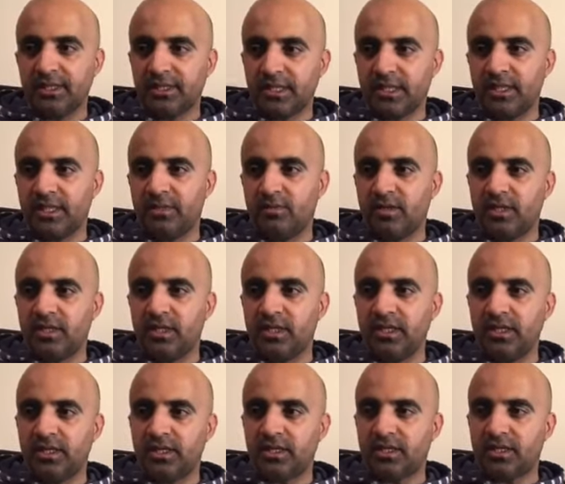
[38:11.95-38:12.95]
in the Middle
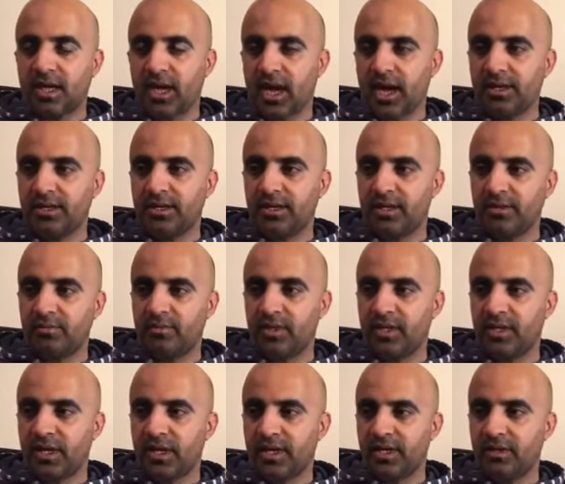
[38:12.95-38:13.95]
East, and
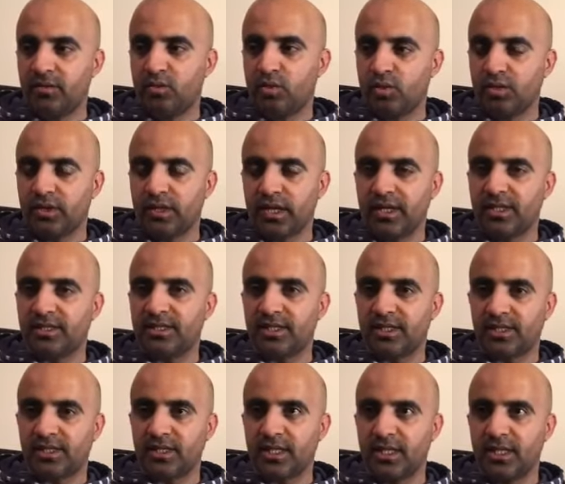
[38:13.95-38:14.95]
PIA won't
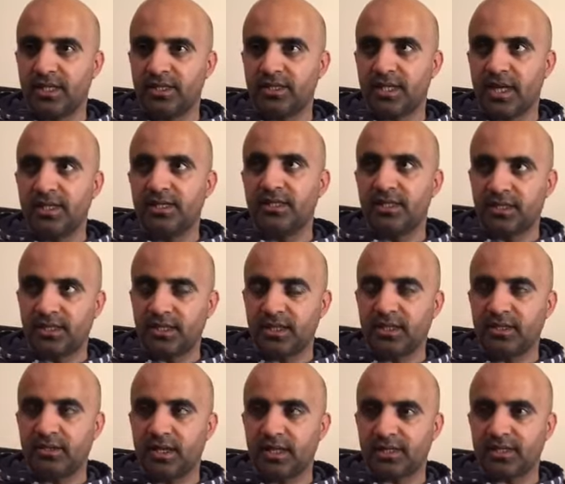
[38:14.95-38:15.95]
exist in its entity.
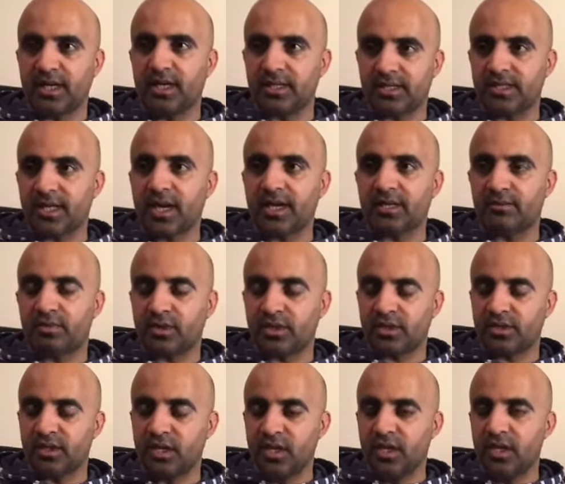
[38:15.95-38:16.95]
And that's kind of sad because